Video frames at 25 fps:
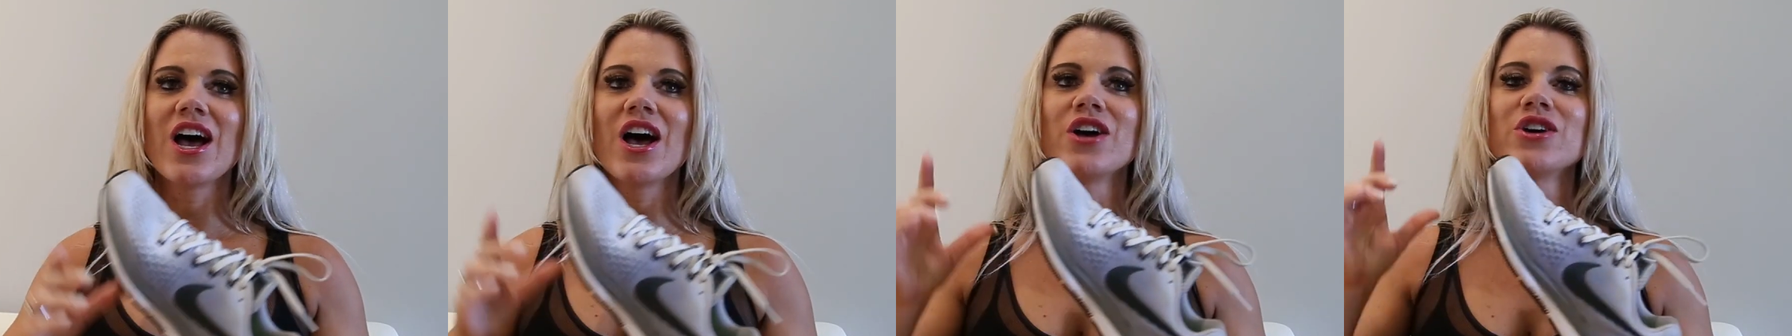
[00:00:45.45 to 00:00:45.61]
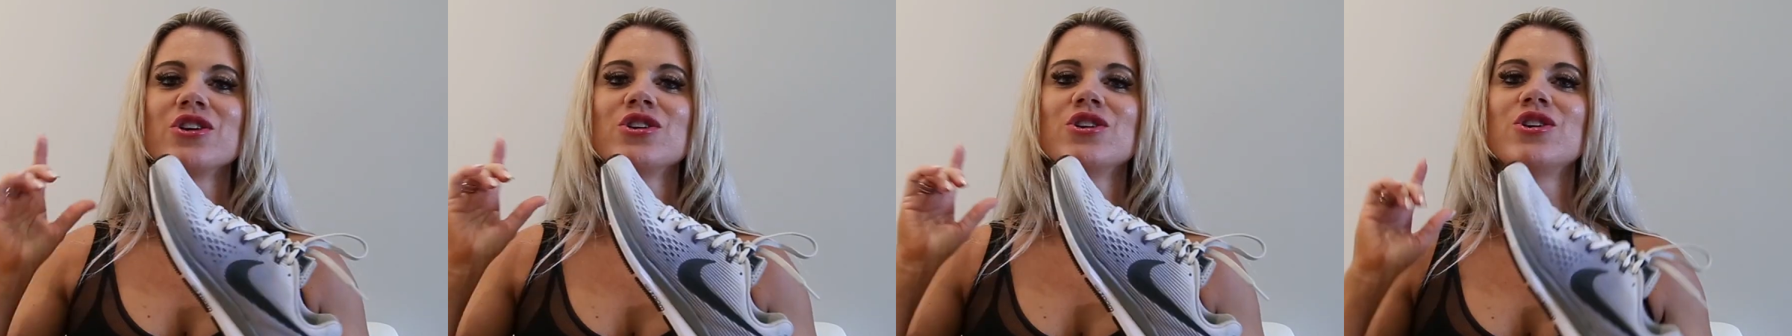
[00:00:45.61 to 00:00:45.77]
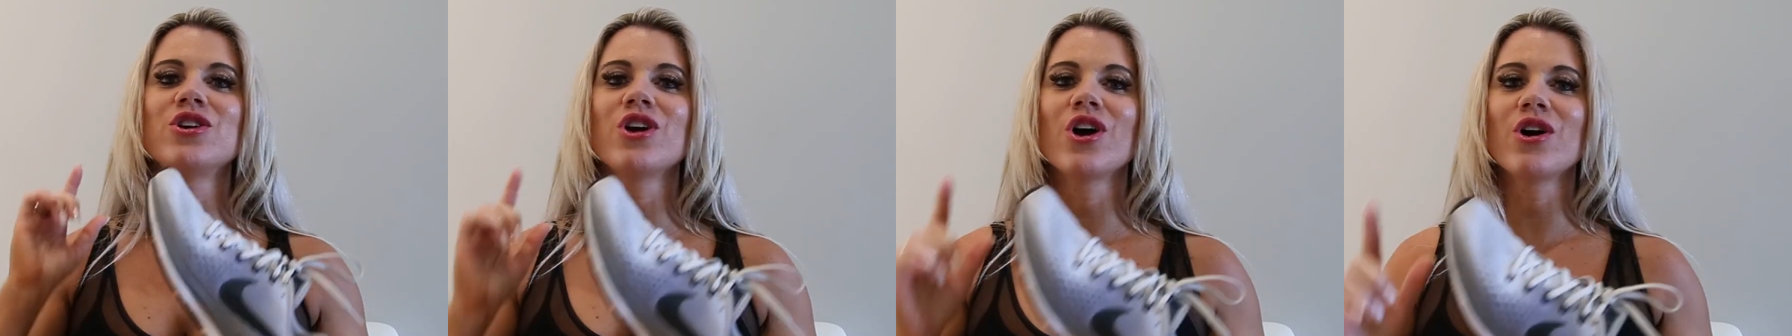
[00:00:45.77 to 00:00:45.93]

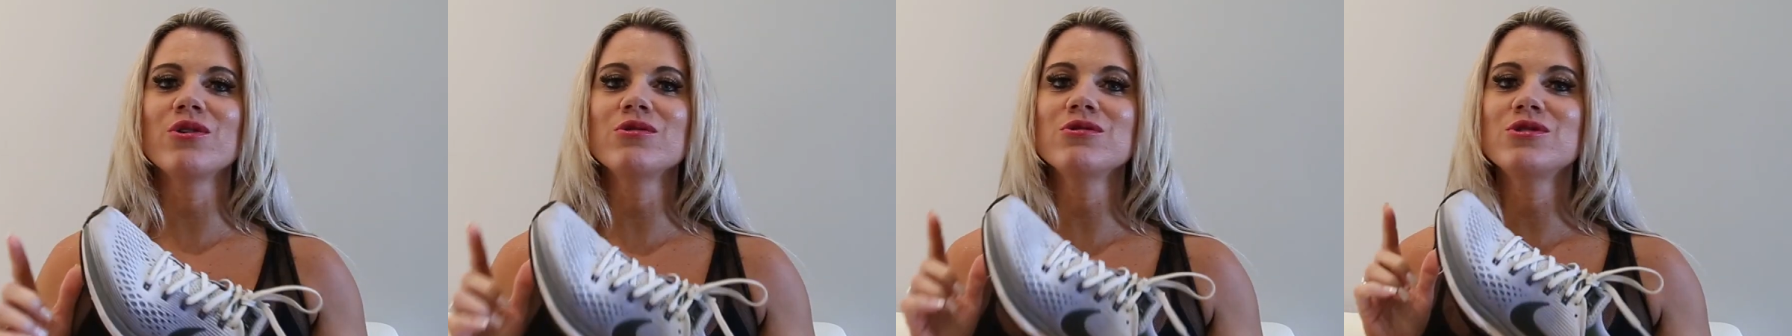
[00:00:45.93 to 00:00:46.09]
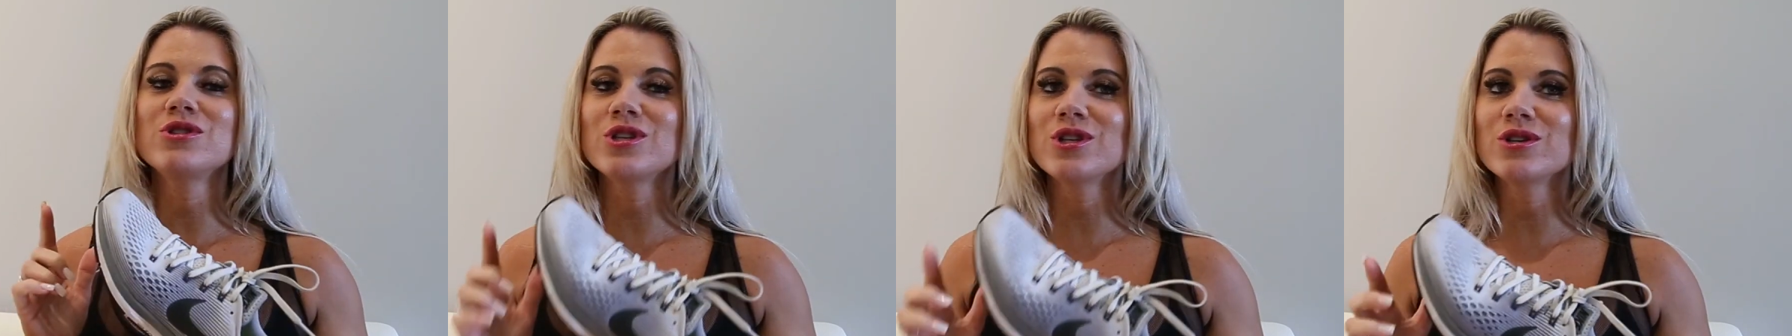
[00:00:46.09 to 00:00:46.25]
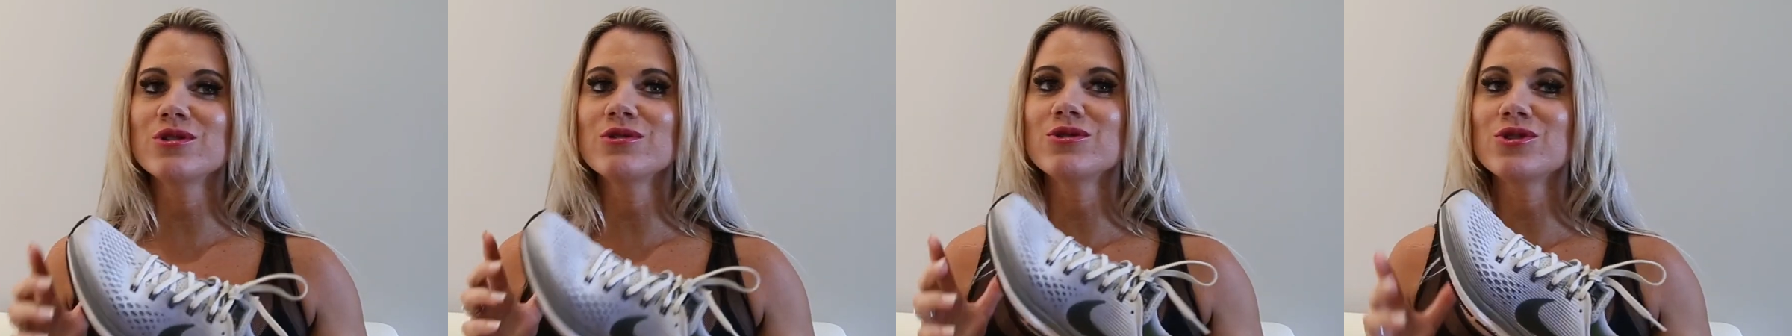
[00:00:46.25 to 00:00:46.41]
a
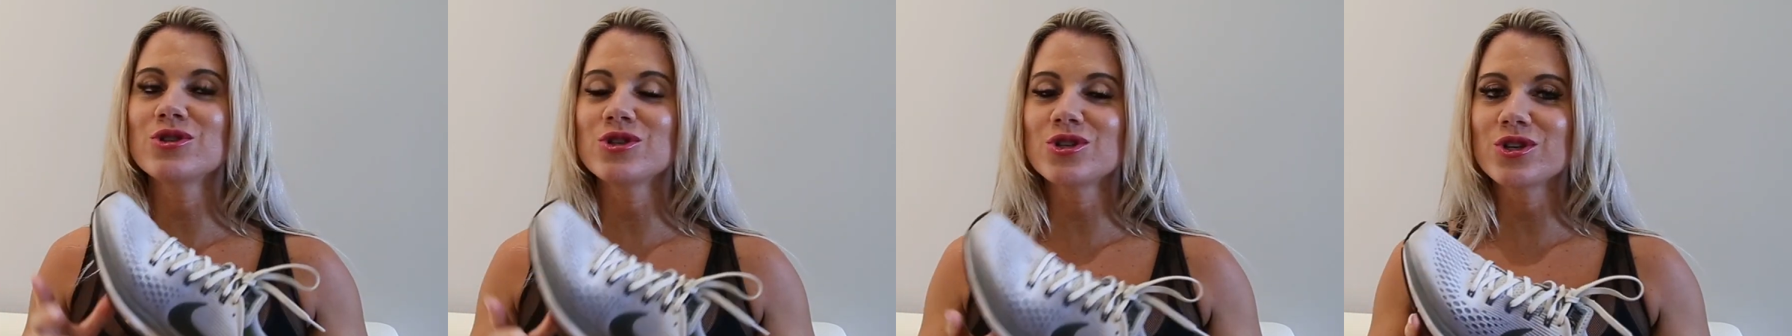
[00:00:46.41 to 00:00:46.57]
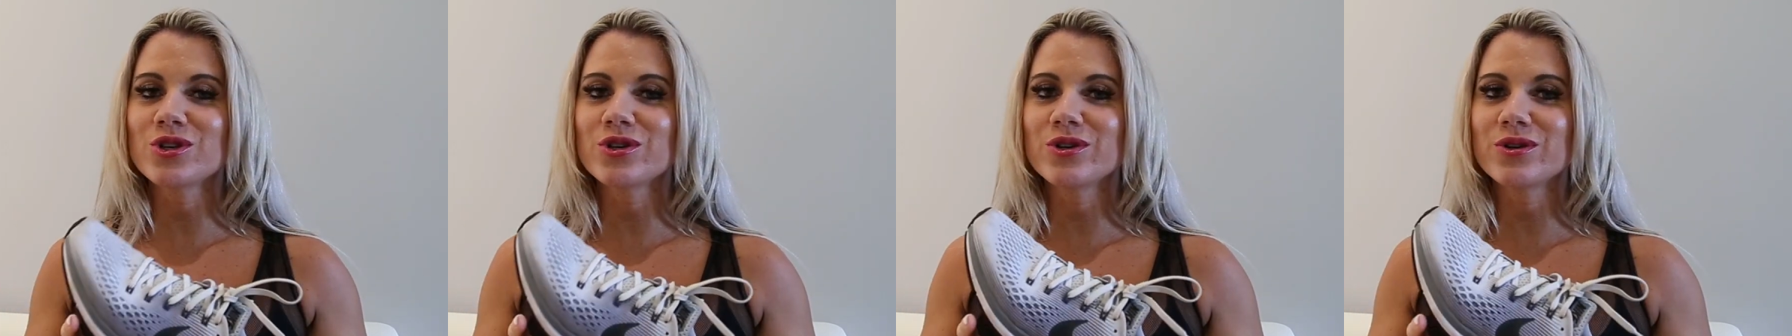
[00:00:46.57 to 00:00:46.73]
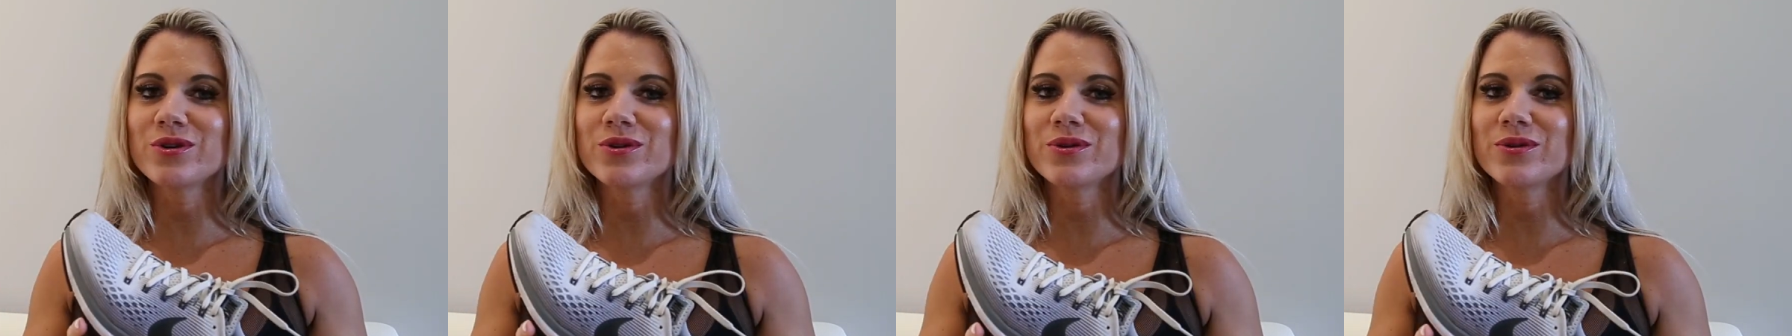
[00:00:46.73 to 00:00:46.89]
go-to
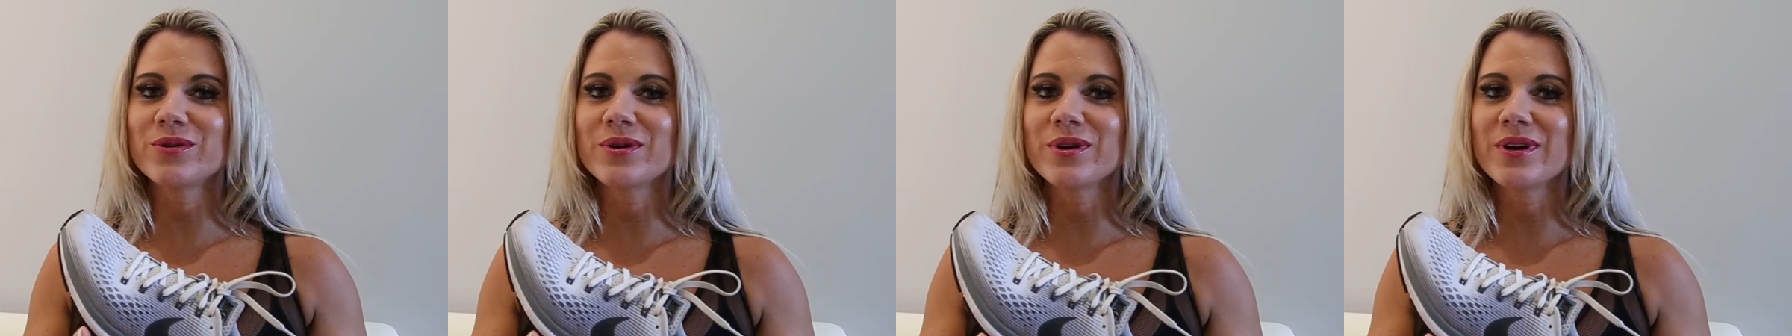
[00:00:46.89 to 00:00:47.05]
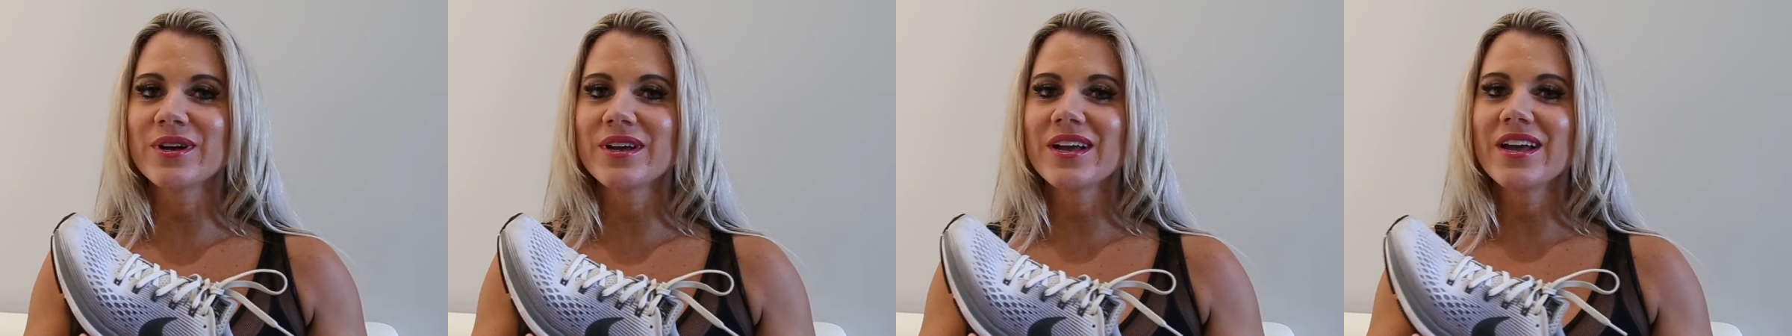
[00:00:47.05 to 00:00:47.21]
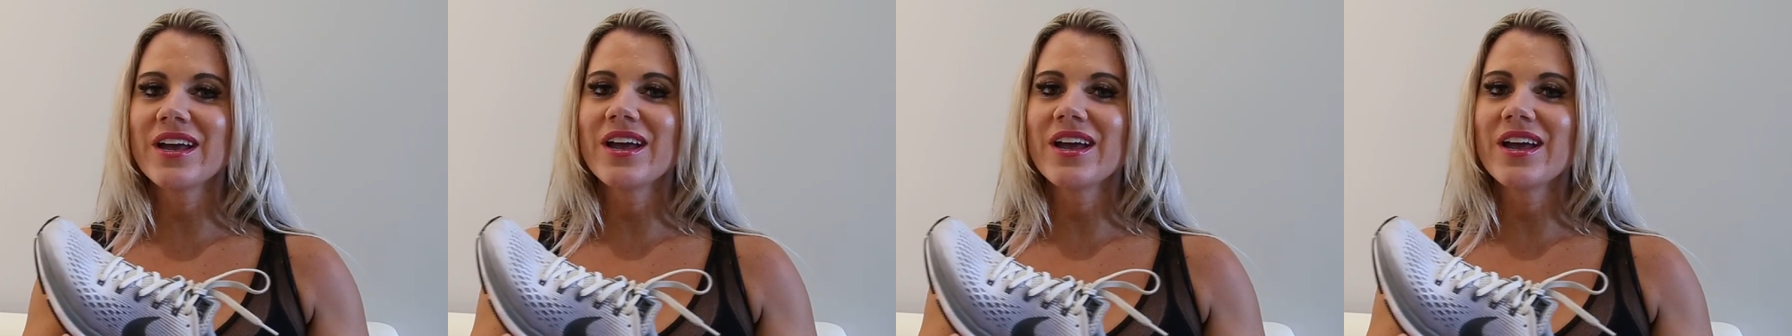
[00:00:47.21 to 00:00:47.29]
shoe